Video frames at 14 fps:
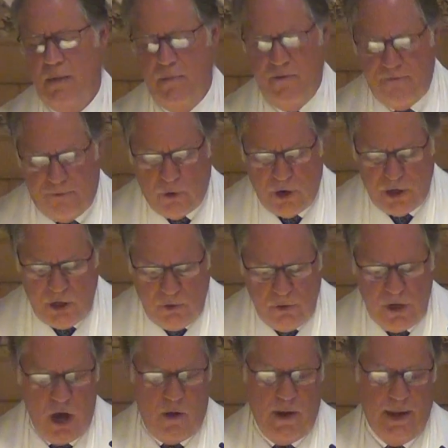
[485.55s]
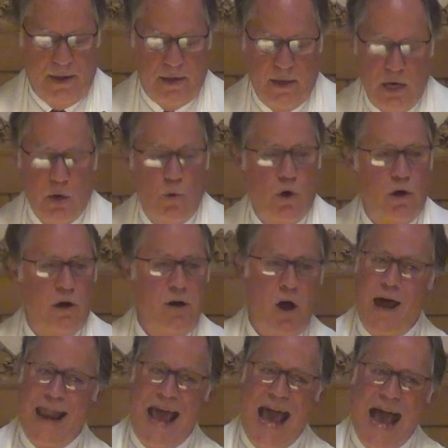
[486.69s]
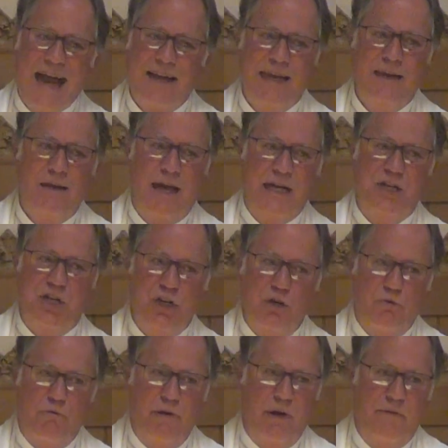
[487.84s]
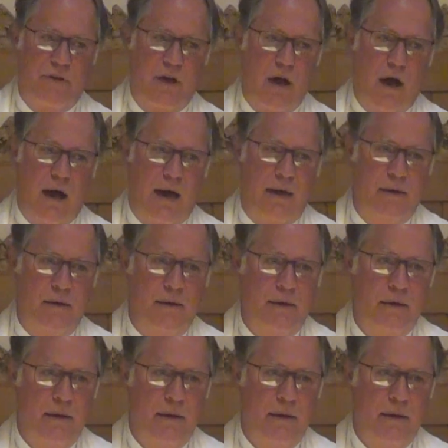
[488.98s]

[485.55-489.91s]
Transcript: Before you know it, we're not acting like children of God.